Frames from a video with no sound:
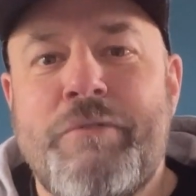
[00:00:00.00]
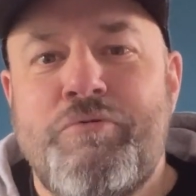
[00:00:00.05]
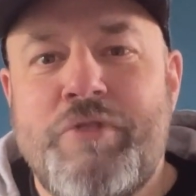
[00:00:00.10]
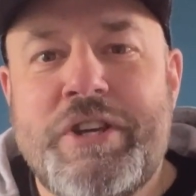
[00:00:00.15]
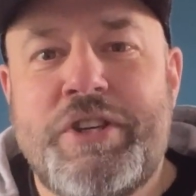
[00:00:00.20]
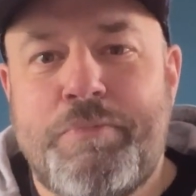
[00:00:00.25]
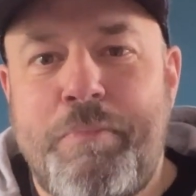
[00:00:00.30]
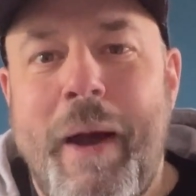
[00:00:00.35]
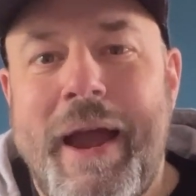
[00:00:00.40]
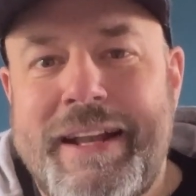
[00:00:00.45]

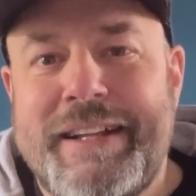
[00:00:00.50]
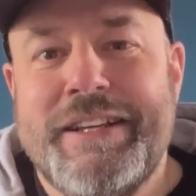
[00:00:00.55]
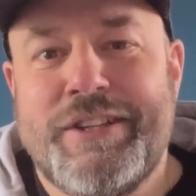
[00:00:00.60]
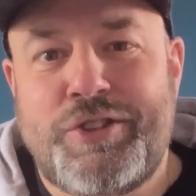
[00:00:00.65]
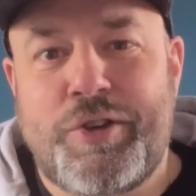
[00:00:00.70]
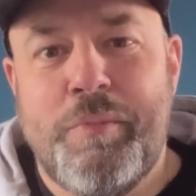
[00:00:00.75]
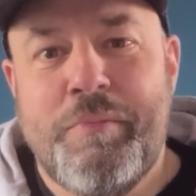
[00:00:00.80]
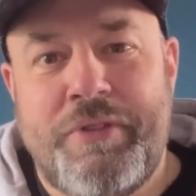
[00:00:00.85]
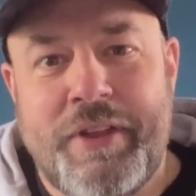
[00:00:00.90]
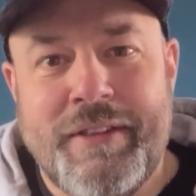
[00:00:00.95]
Respect
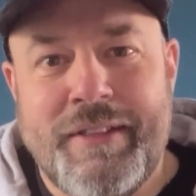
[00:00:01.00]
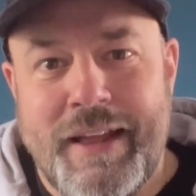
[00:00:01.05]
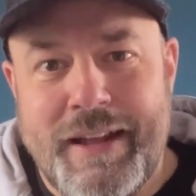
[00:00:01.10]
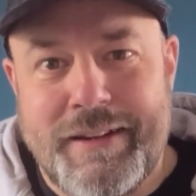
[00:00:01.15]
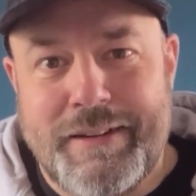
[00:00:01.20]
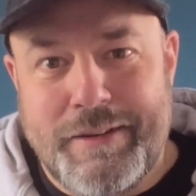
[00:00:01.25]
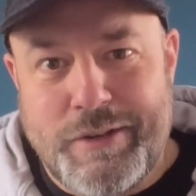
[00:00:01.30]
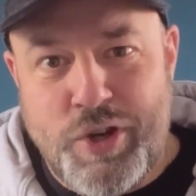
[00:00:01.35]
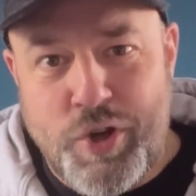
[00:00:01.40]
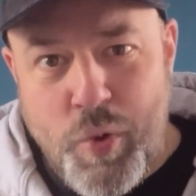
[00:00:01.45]
is something
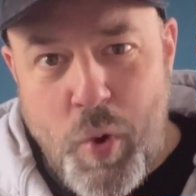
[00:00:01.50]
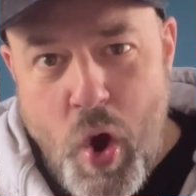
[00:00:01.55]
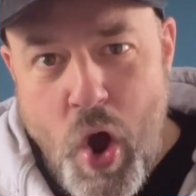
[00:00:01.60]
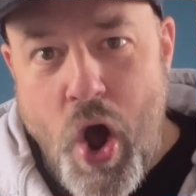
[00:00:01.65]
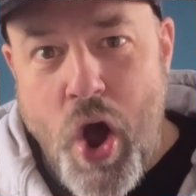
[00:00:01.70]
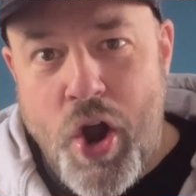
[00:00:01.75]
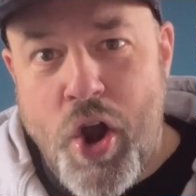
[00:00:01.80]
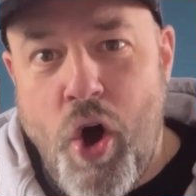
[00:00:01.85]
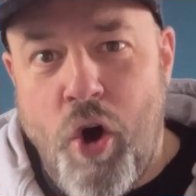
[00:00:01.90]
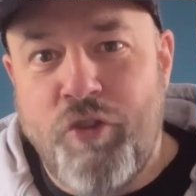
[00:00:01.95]
that you
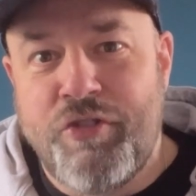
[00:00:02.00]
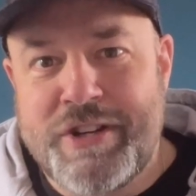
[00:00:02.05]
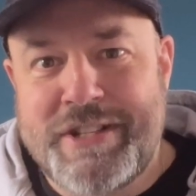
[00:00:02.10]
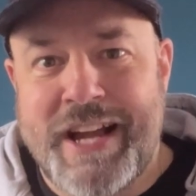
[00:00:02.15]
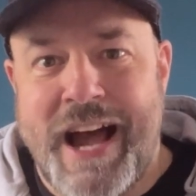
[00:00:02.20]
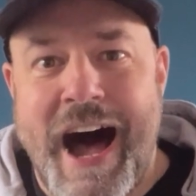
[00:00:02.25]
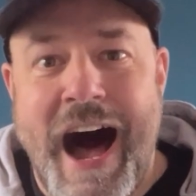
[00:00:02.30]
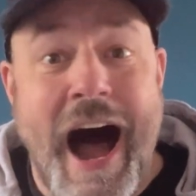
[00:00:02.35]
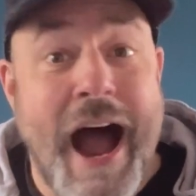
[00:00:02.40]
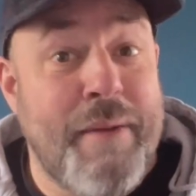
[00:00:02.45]
earn over
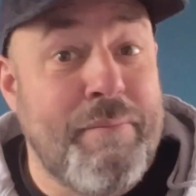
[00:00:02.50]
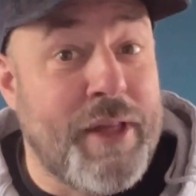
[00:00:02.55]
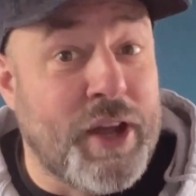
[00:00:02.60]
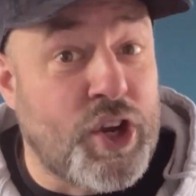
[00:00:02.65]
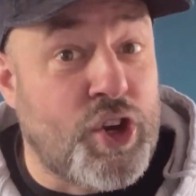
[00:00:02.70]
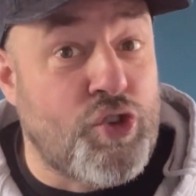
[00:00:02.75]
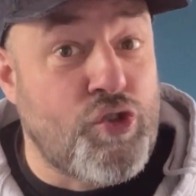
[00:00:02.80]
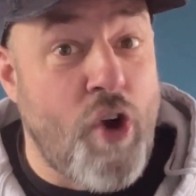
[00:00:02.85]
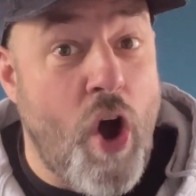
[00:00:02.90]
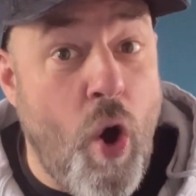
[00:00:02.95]
time,
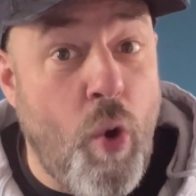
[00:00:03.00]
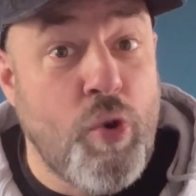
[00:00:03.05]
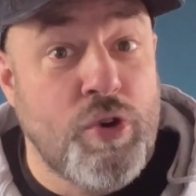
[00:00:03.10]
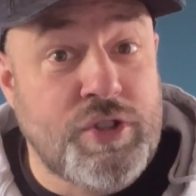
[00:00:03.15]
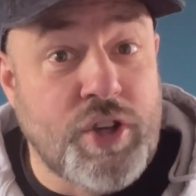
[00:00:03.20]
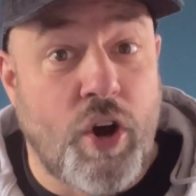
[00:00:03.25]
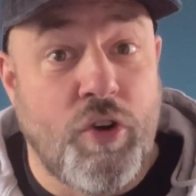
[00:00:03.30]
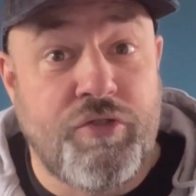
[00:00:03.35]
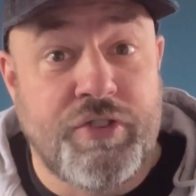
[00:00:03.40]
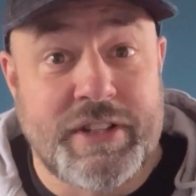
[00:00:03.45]
that
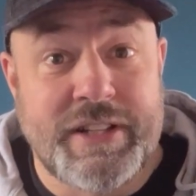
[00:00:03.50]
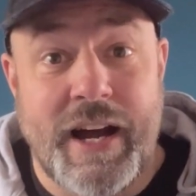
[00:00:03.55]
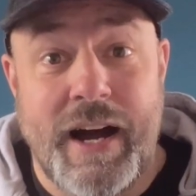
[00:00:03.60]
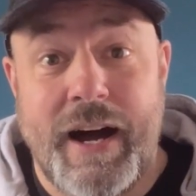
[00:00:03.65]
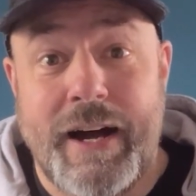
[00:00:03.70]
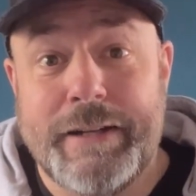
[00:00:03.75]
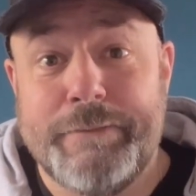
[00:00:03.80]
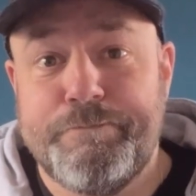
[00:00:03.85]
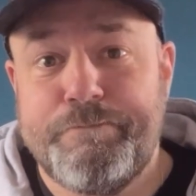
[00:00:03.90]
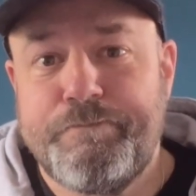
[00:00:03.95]
grows over
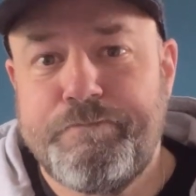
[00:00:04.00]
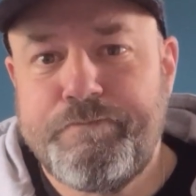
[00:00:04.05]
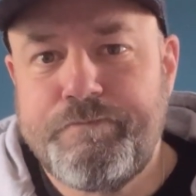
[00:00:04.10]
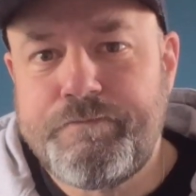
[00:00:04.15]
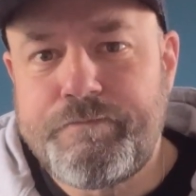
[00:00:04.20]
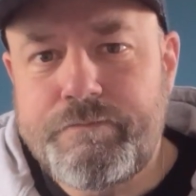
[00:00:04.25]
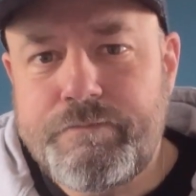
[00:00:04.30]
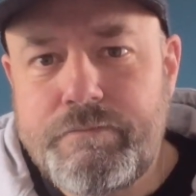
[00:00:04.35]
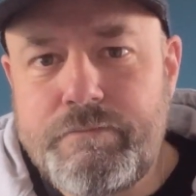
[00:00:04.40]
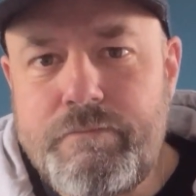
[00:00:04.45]
time.
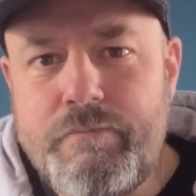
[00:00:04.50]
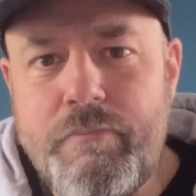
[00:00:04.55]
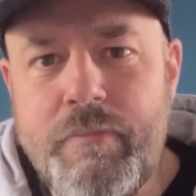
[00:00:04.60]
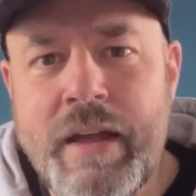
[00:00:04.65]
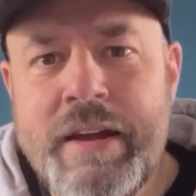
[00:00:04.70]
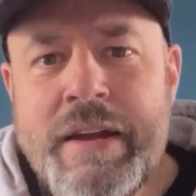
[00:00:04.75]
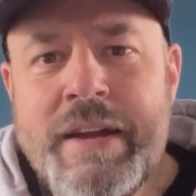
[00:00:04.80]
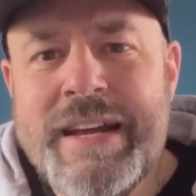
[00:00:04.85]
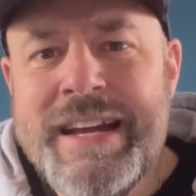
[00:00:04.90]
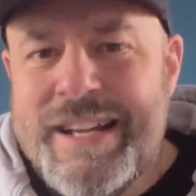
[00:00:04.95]

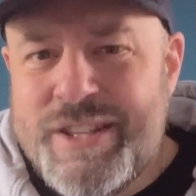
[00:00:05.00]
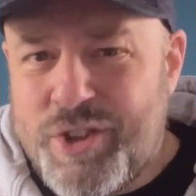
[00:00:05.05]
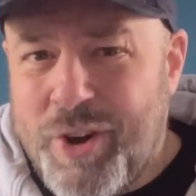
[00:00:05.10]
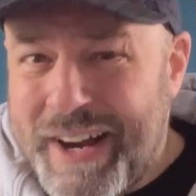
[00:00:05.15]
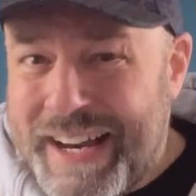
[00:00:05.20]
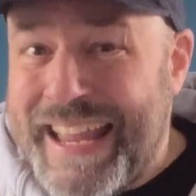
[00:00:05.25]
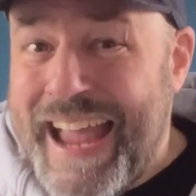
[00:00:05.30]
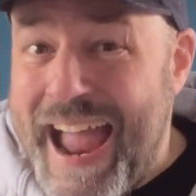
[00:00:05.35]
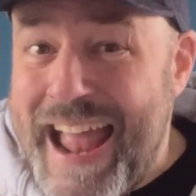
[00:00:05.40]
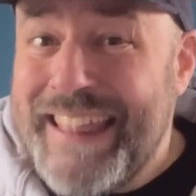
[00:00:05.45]

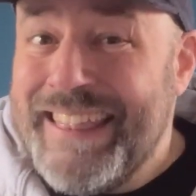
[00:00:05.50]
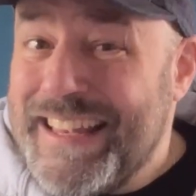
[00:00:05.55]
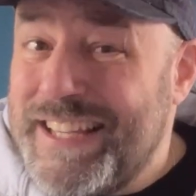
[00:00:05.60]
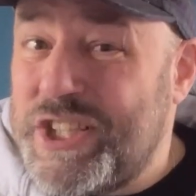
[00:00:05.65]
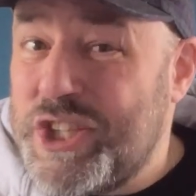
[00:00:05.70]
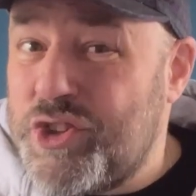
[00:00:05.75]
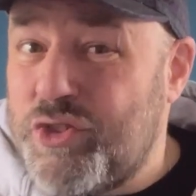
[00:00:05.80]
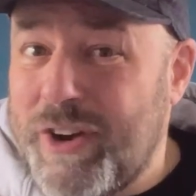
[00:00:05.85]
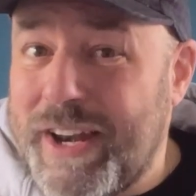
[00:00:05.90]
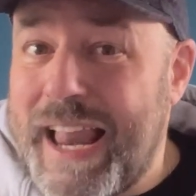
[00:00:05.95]
So again,
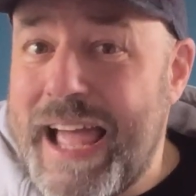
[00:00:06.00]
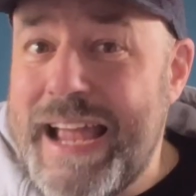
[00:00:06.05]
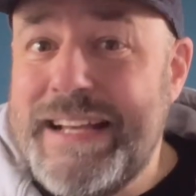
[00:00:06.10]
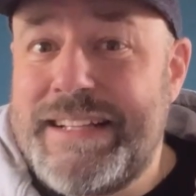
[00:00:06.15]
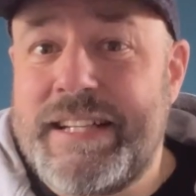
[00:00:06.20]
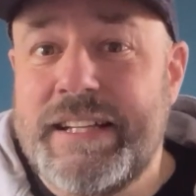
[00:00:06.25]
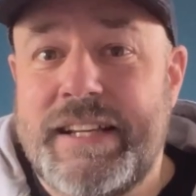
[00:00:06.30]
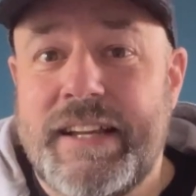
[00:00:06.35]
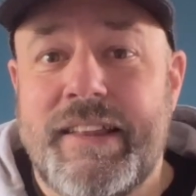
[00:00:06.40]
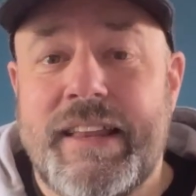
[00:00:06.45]
this is
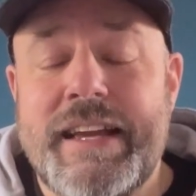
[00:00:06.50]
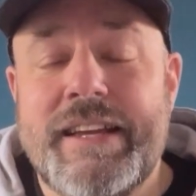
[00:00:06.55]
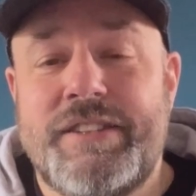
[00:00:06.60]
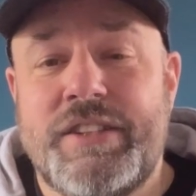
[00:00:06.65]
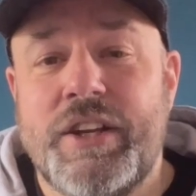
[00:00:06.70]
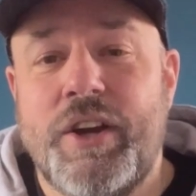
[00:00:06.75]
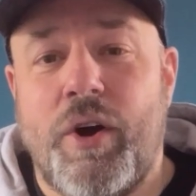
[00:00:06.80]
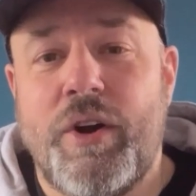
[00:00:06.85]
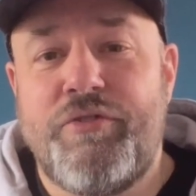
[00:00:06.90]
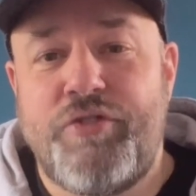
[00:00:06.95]
related to
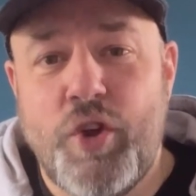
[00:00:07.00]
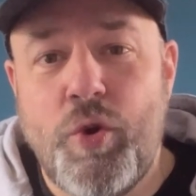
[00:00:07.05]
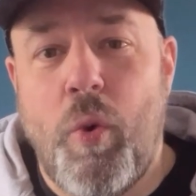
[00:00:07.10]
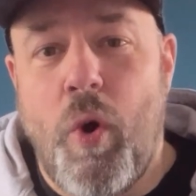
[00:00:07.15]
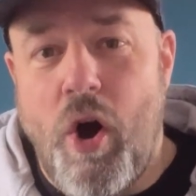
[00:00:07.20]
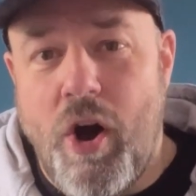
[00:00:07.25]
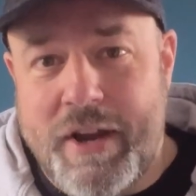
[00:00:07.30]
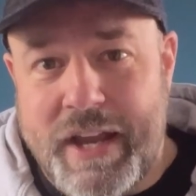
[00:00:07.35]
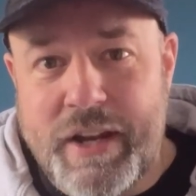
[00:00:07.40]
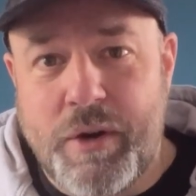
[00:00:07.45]
this. You know, if you
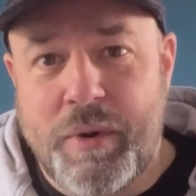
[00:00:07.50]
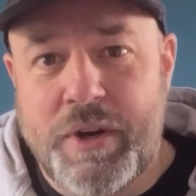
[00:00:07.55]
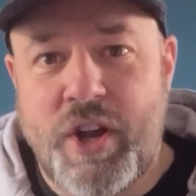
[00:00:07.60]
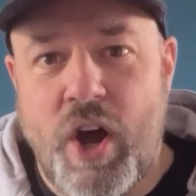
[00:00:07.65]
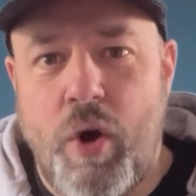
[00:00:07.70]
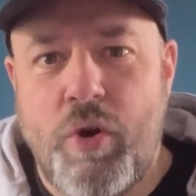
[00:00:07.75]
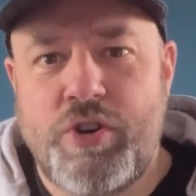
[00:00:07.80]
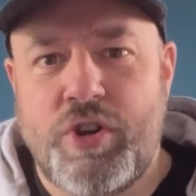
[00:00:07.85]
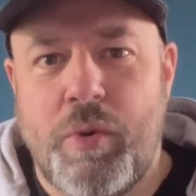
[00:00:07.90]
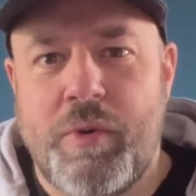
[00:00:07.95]
walk into a
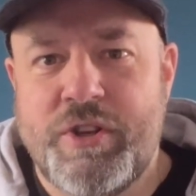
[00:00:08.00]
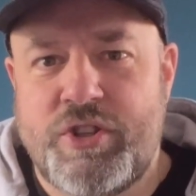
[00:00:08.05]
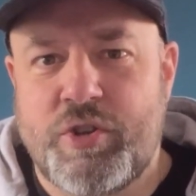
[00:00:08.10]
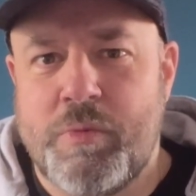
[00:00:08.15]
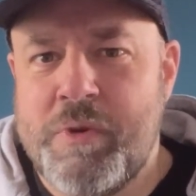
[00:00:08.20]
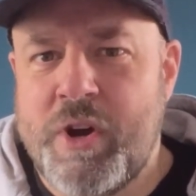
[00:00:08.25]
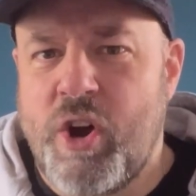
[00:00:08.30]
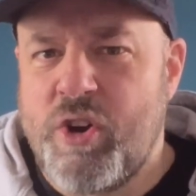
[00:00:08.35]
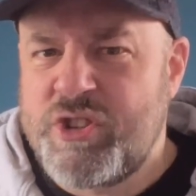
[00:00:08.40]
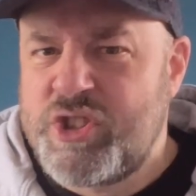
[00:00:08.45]
dojo and
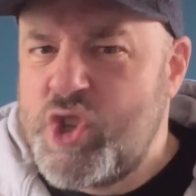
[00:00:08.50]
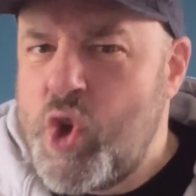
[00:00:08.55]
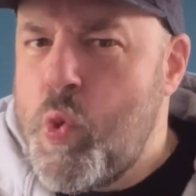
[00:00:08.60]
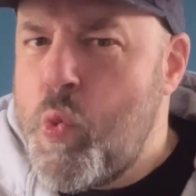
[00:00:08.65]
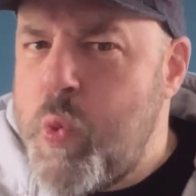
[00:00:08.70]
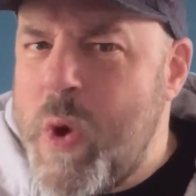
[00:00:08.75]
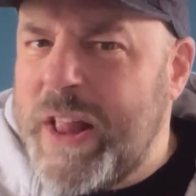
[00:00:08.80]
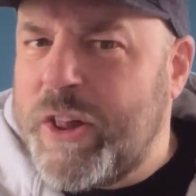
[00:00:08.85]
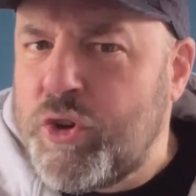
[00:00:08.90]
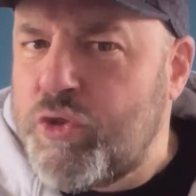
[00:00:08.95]
someone goes, "You
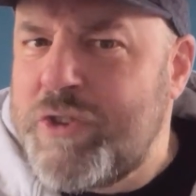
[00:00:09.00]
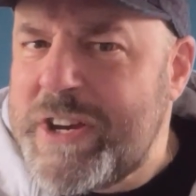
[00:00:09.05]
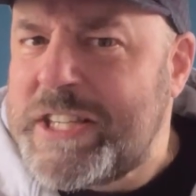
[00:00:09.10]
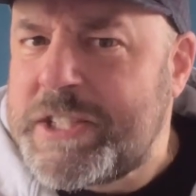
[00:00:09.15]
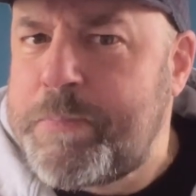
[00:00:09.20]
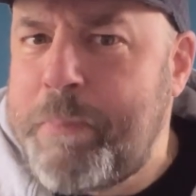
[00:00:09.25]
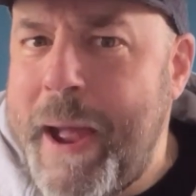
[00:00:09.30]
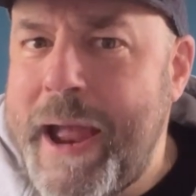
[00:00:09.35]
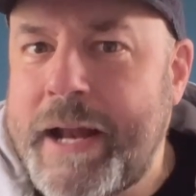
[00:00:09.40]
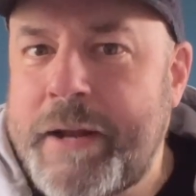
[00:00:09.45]
will
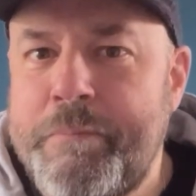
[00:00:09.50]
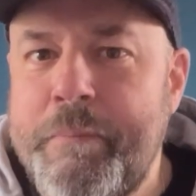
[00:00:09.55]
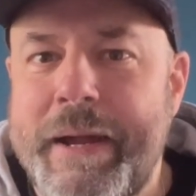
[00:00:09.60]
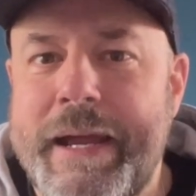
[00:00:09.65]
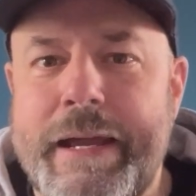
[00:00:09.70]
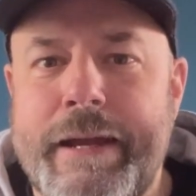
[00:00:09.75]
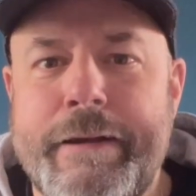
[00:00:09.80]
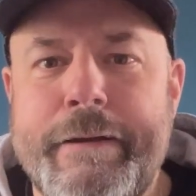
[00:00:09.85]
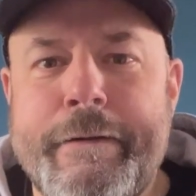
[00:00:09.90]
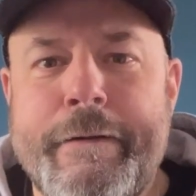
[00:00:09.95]
respect
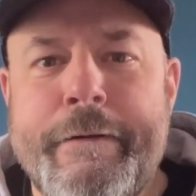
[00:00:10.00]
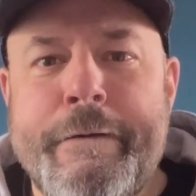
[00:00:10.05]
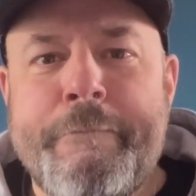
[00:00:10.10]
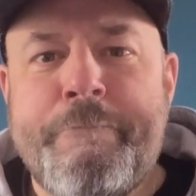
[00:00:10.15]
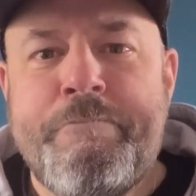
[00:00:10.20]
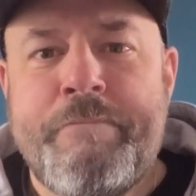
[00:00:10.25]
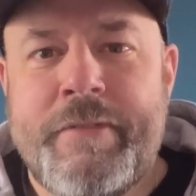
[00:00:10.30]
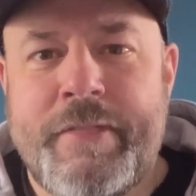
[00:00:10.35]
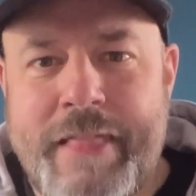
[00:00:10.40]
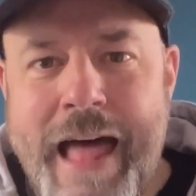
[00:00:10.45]
me,"
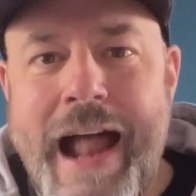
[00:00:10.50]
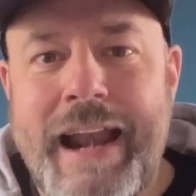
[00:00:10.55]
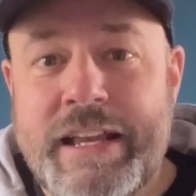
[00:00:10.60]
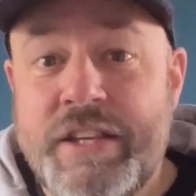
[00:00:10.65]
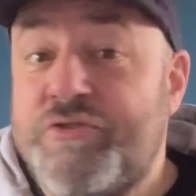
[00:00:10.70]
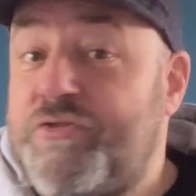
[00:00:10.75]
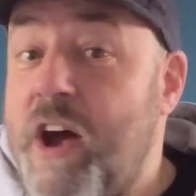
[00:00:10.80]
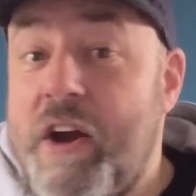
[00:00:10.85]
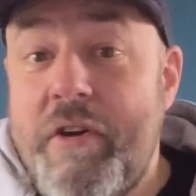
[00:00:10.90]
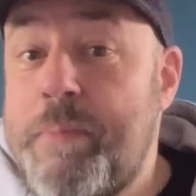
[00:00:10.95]
that
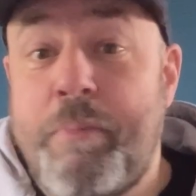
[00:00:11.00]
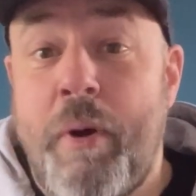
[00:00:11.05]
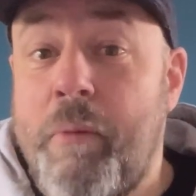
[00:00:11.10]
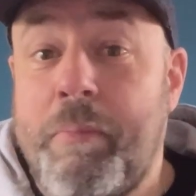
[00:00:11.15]
is very